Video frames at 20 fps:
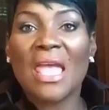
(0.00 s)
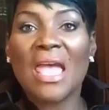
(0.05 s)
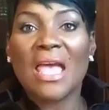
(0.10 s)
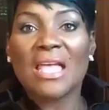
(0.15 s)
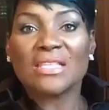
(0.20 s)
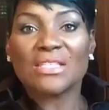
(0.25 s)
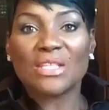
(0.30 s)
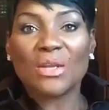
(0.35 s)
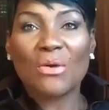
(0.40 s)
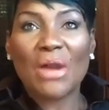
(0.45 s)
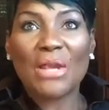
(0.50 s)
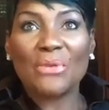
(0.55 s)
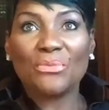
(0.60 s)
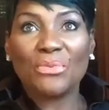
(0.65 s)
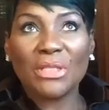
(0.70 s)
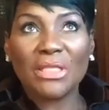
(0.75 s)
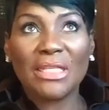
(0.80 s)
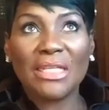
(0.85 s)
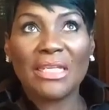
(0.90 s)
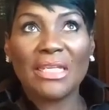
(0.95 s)
And so I
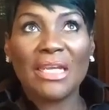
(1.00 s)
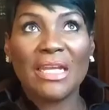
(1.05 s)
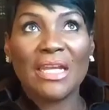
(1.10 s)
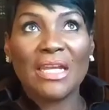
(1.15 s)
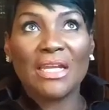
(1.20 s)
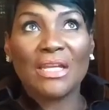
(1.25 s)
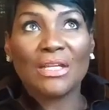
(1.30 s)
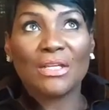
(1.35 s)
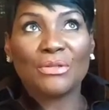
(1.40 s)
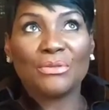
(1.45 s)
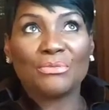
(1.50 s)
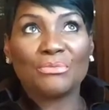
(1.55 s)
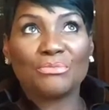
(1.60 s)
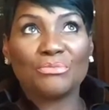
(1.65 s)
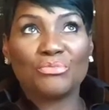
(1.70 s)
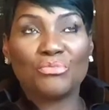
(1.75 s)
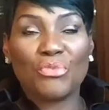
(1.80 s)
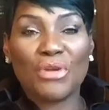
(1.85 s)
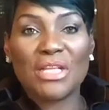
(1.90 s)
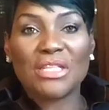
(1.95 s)
really
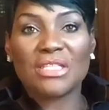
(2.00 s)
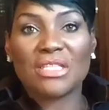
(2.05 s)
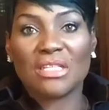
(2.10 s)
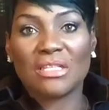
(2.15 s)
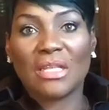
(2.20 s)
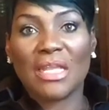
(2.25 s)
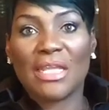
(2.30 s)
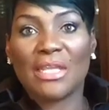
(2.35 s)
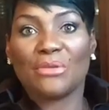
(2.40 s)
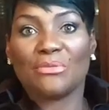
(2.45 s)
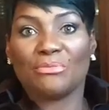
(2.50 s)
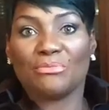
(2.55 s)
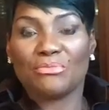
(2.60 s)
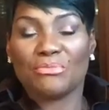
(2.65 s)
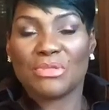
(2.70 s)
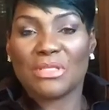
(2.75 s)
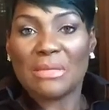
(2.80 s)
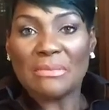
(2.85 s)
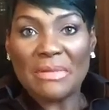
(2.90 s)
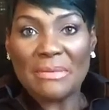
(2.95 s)
went to like
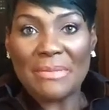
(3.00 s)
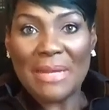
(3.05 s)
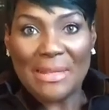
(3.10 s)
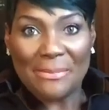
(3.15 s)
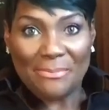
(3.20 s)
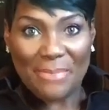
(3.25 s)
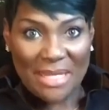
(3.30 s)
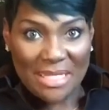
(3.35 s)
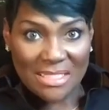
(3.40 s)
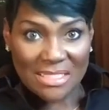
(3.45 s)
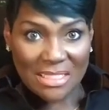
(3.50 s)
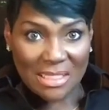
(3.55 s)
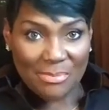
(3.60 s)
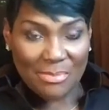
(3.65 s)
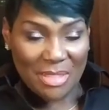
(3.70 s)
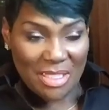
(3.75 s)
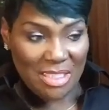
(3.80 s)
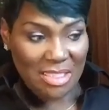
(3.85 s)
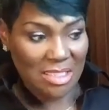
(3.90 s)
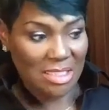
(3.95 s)
some of my basic
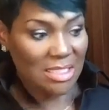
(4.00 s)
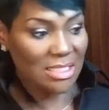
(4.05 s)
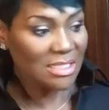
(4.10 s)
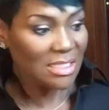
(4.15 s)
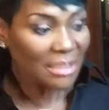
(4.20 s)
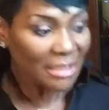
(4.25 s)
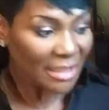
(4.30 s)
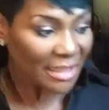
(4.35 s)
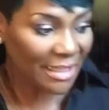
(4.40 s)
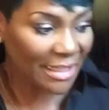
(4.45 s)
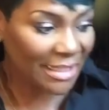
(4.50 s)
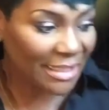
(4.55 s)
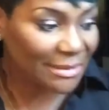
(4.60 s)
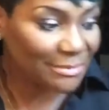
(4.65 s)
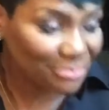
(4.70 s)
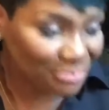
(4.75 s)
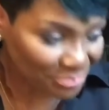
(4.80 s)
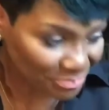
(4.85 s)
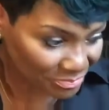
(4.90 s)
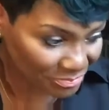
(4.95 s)
pieces.
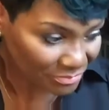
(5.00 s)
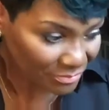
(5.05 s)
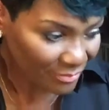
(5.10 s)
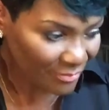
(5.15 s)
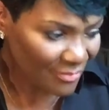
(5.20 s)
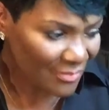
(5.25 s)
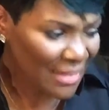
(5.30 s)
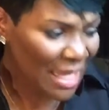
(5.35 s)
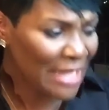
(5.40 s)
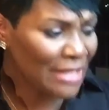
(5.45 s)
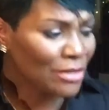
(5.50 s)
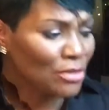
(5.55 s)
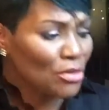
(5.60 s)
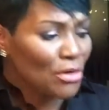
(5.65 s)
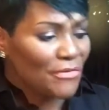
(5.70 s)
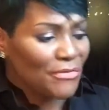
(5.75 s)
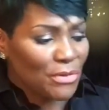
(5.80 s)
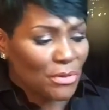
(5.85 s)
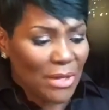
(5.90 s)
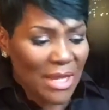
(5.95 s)
And I don't know
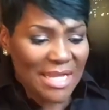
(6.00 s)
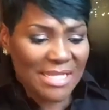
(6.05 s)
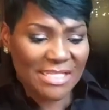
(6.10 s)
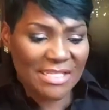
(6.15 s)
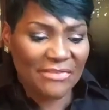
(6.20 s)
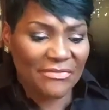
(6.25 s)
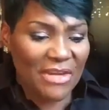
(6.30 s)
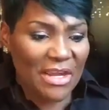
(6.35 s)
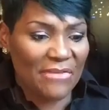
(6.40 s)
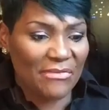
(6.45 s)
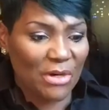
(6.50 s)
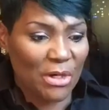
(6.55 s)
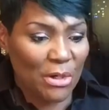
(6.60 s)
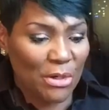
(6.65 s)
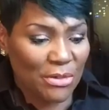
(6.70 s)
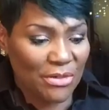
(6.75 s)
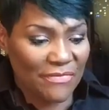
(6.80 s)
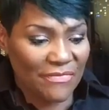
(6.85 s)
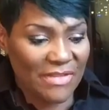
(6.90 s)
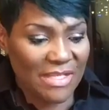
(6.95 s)
if you guys have ever
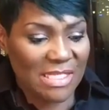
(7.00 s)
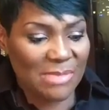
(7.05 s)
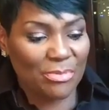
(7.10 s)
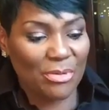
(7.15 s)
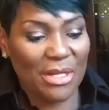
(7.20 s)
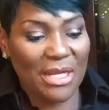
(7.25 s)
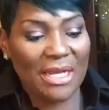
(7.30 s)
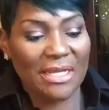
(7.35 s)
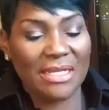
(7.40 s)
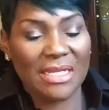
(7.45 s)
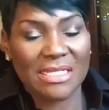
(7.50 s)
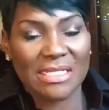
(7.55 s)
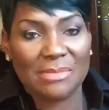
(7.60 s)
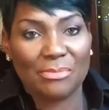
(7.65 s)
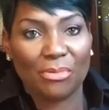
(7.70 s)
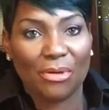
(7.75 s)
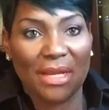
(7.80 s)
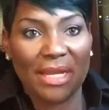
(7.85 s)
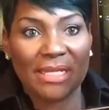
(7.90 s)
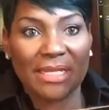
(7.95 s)
heard of this brand. It's a
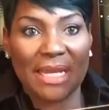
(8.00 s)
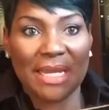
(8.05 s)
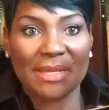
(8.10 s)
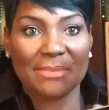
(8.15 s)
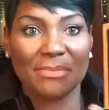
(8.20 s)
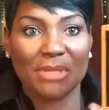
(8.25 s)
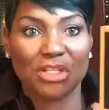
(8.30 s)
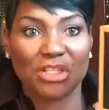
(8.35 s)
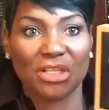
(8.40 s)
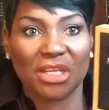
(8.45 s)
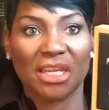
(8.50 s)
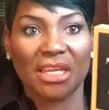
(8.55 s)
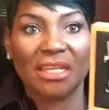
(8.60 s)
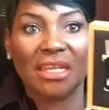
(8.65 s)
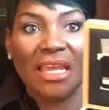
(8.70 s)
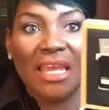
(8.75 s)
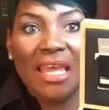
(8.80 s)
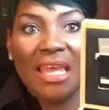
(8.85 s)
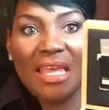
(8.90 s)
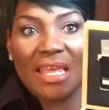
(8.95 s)
brand out of Michigan.
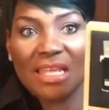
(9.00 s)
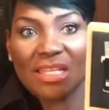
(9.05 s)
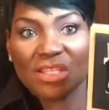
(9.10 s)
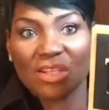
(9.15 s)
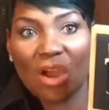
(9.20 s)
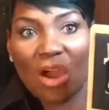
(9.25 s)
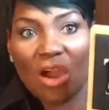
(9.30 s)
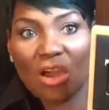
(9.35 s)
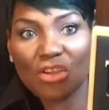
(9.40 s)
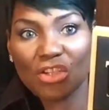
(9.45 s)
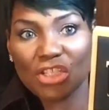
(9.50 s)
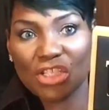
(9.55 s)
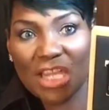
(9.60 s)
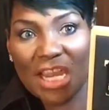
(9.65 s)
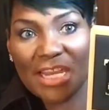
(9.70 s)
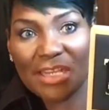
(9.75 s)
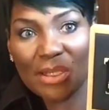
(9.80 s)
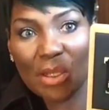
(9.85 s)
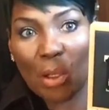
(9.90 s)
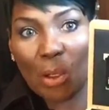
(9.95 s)
It's called
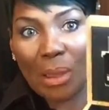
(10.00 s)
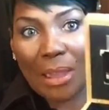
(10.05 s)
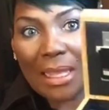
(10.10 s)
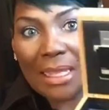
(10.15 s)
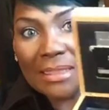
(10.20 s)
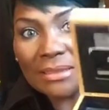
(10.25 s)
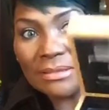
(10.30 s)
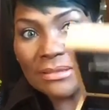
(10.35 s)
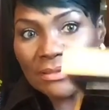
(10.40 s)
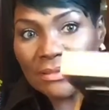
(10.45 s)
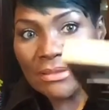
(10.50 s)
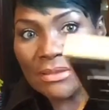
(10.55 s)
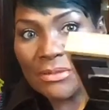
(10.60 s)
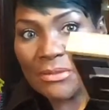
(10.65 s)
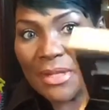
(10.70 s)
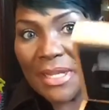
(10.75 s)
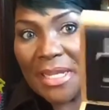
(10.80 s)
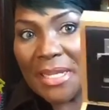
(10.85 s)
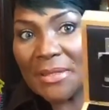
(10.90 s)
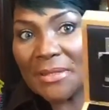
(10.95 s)
Shinola,
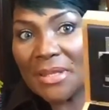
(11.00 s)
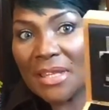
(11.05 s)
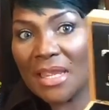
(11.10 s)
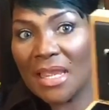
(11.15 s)
right?